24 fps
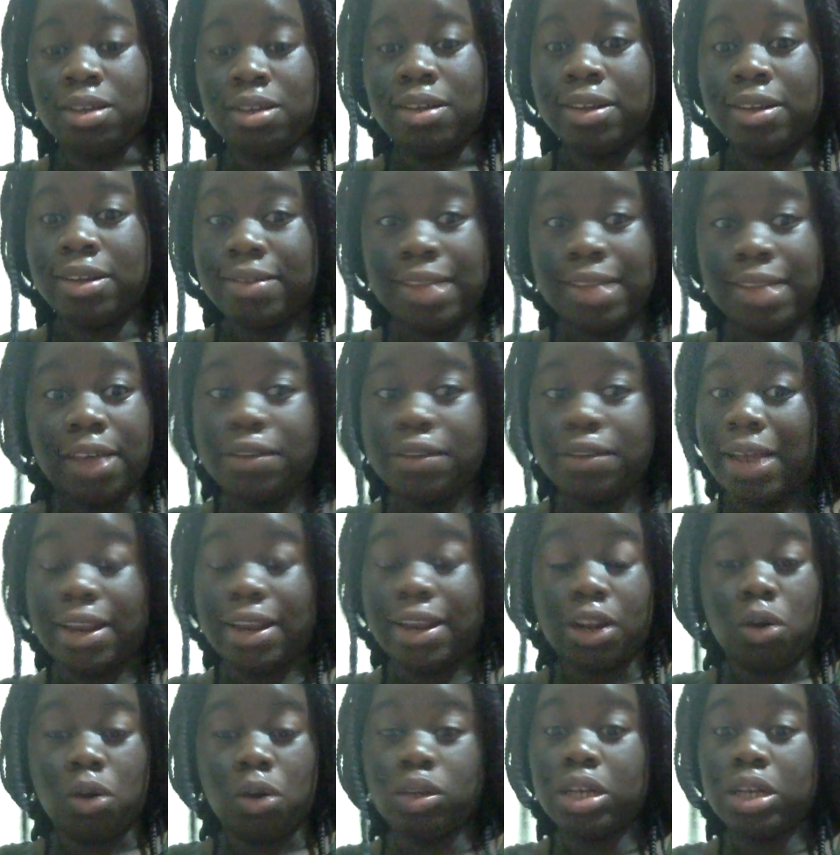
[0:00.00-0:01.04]
tell you that
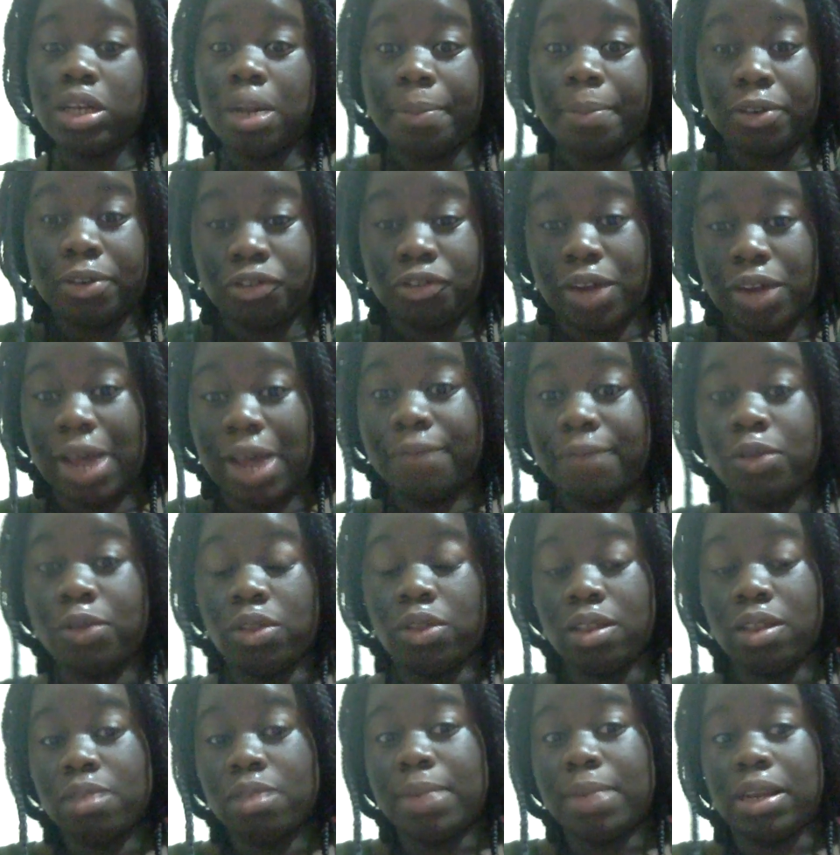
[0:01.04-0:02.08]
they're only going to prescribe you
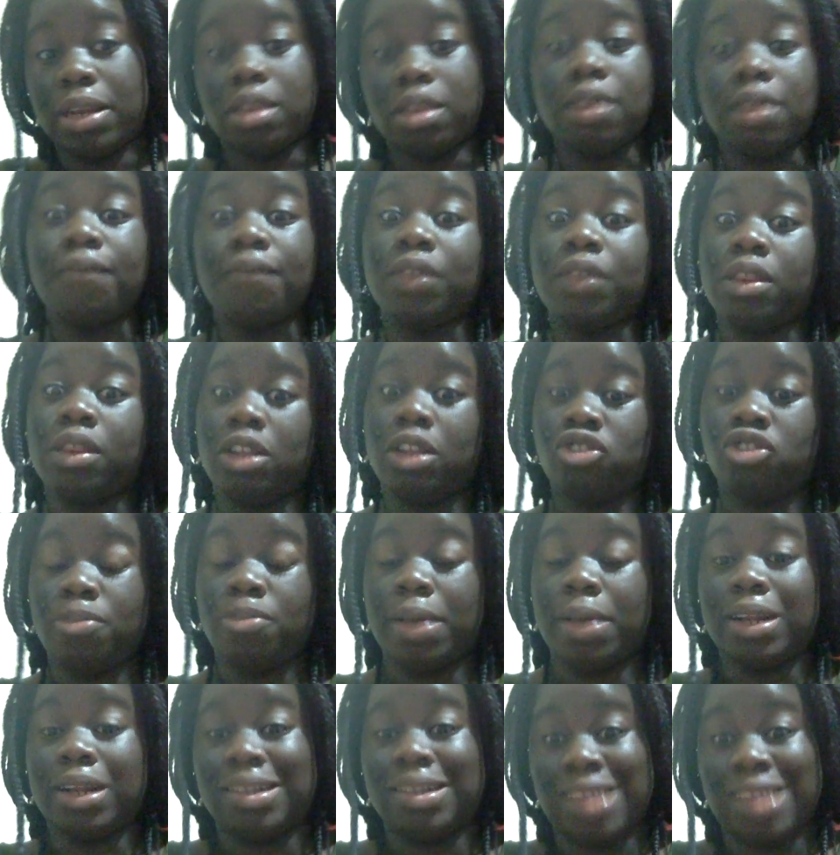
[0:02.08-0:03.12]
this medicine for such
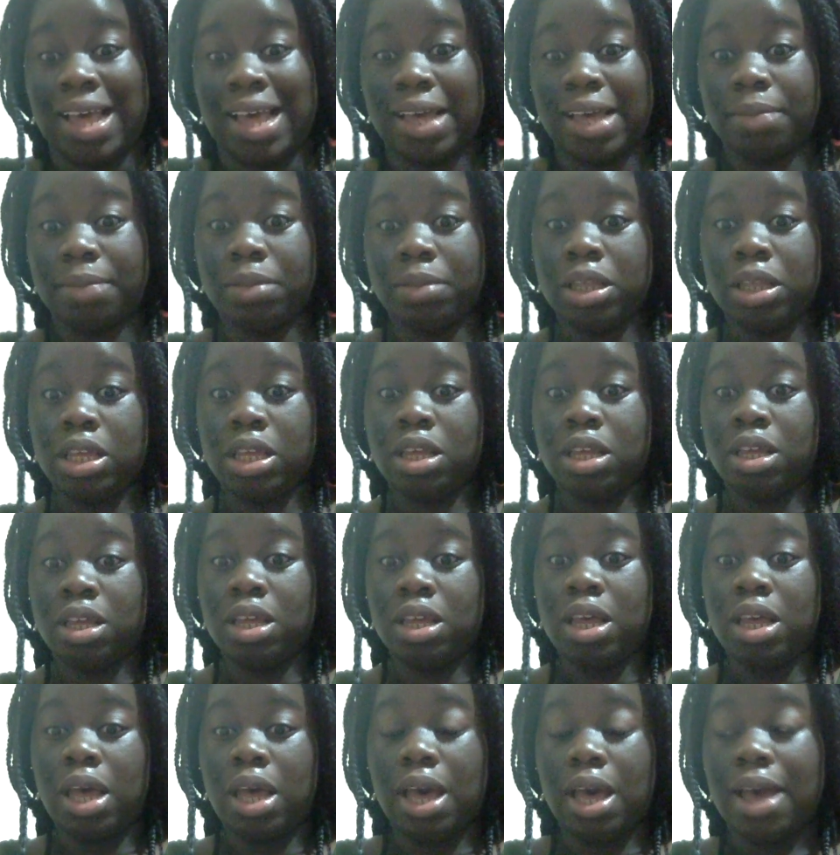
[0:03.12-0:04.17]
amount of time,
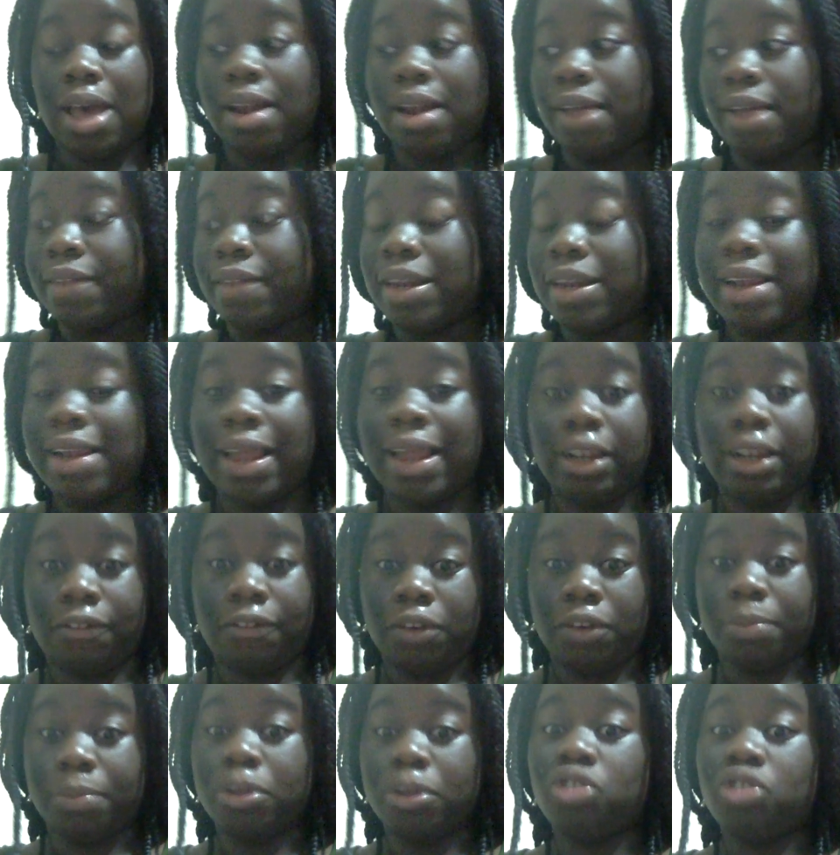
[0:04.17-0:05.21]
and other than that, they're
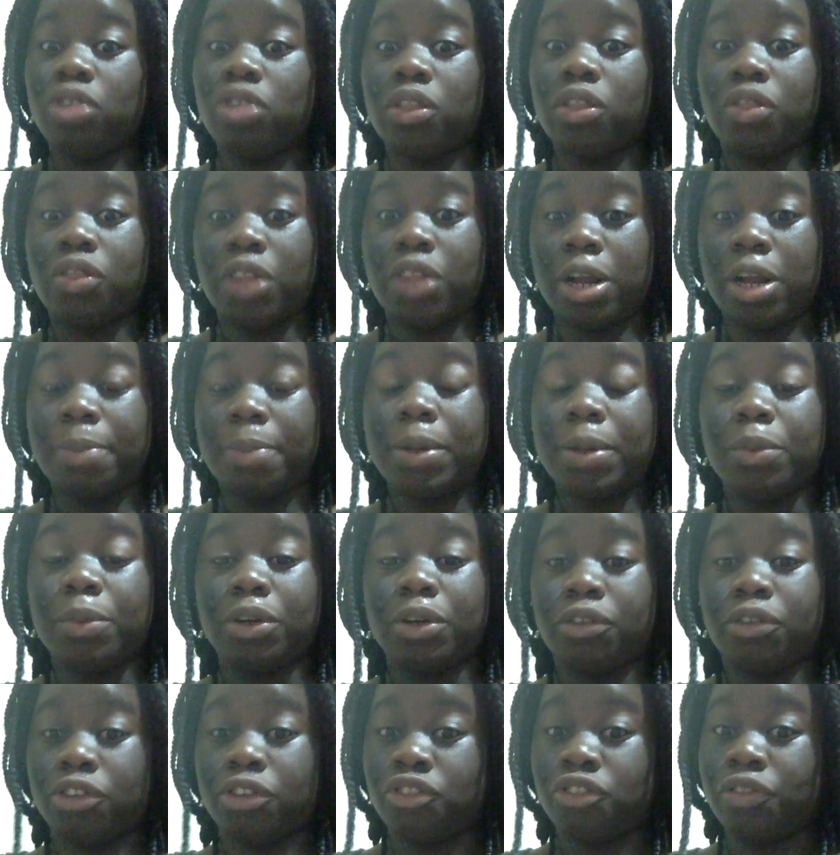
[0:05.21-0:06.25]
going to put you in therapy with a
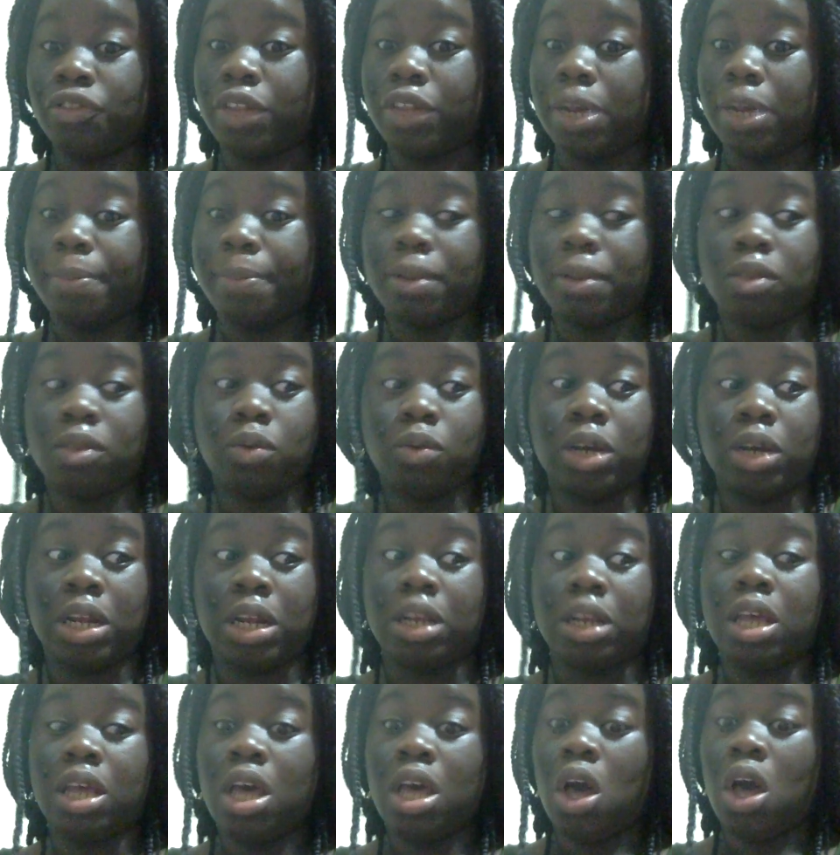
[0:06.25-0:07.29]
Christian therapist who
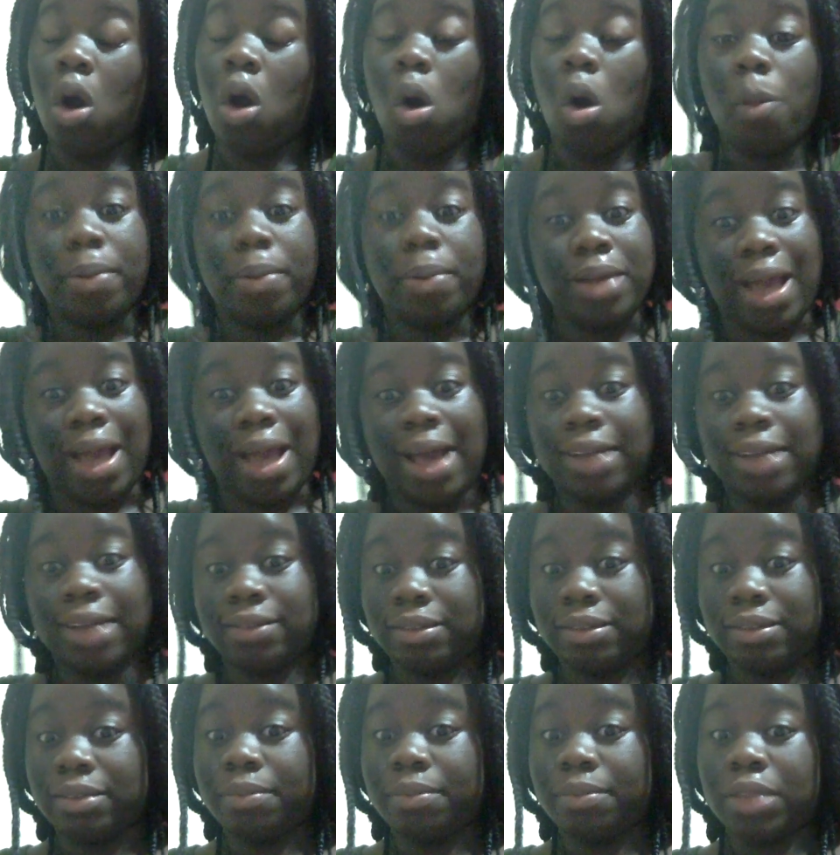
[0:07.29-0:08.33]
can open your eyes
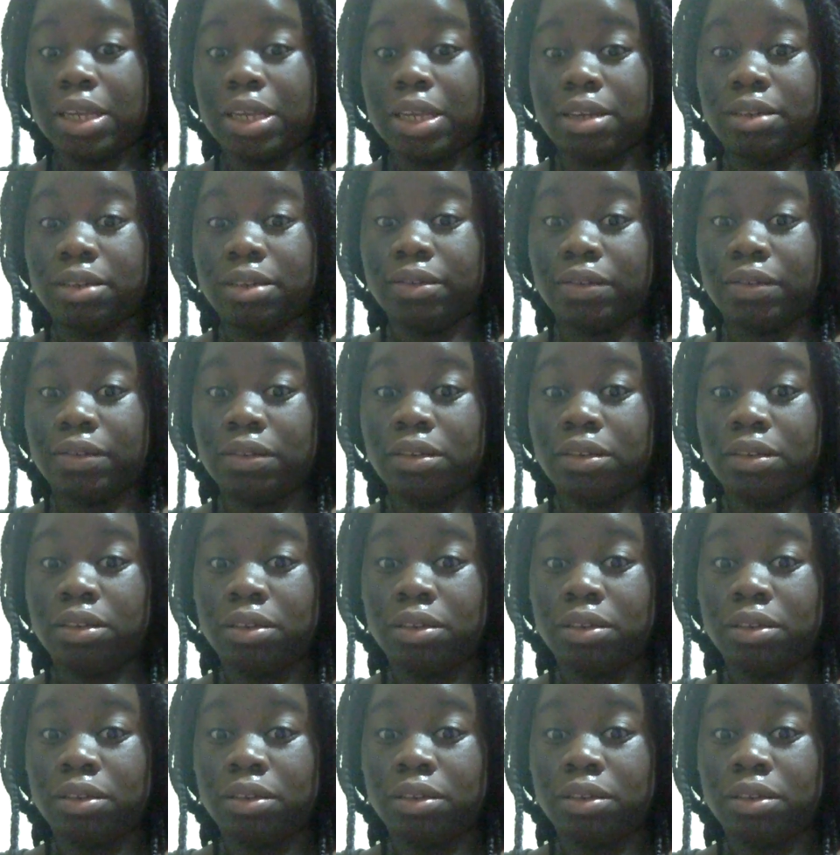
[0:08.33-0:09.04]
to some things,